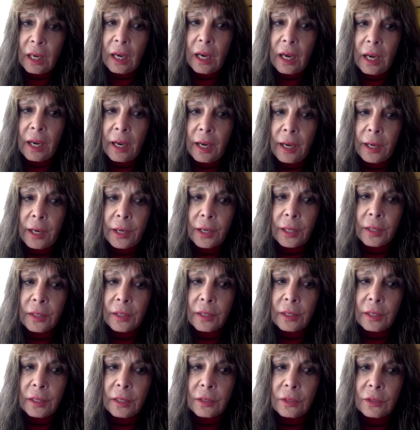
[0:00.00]
Uh,
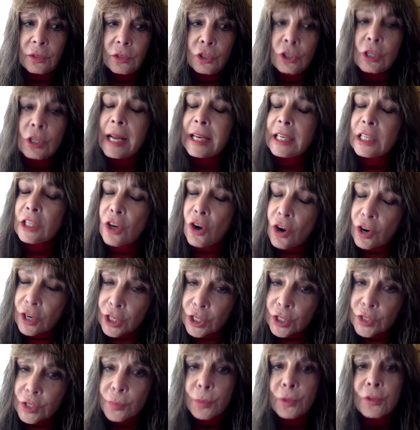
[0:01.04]
United
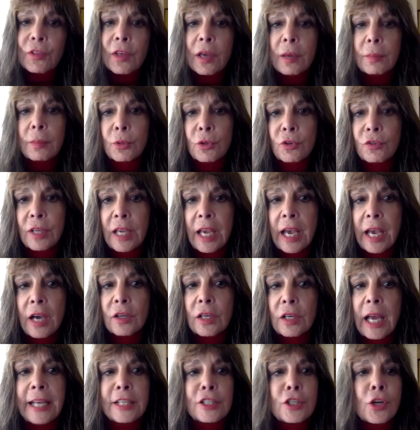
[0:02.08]
Artists put that movie
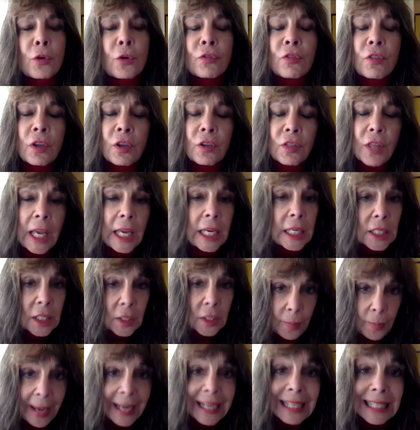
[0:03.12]
out. I don't think they
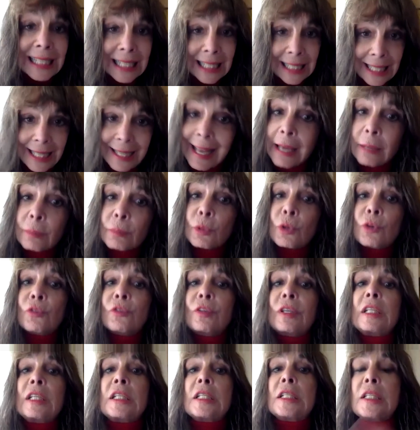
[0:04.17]
expected that
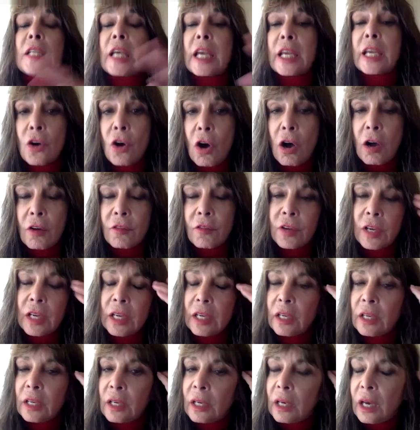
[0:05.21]
movie to take off,
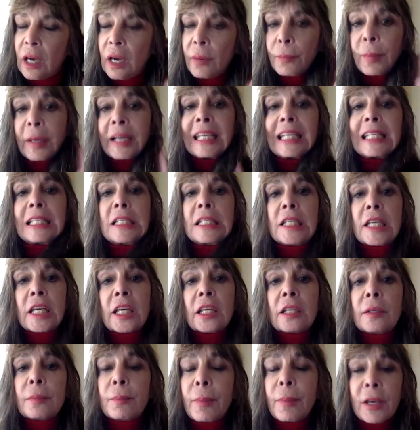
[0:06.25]
but it
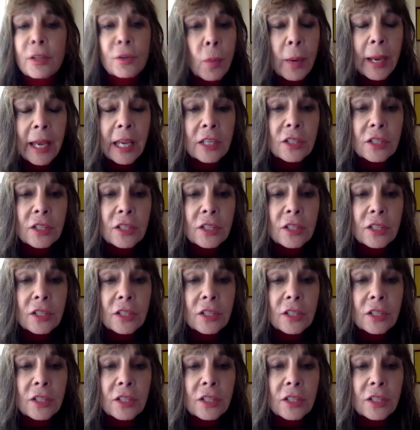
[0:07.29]
did. By the way,